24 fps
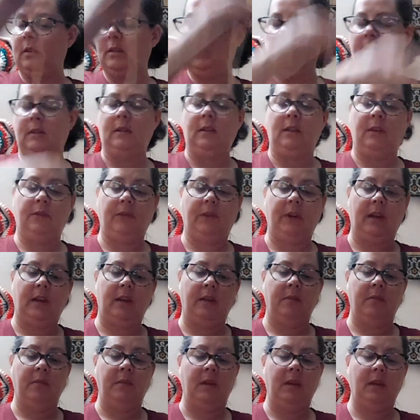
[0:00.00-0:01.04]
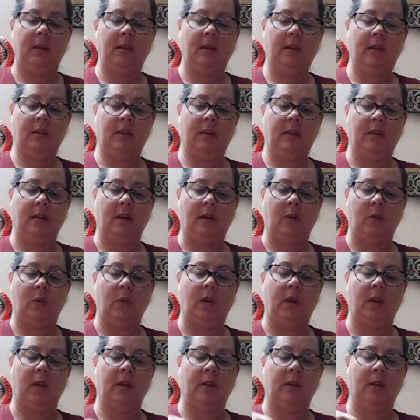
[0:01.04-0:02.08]
to see if I can make it, how
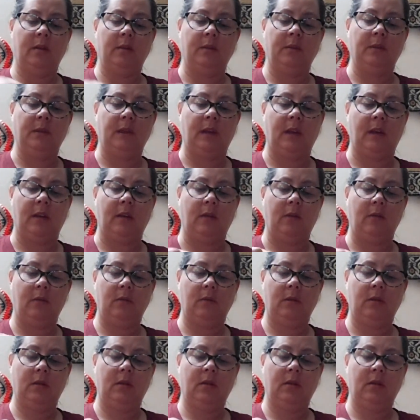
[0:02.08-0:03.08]
well it comes out.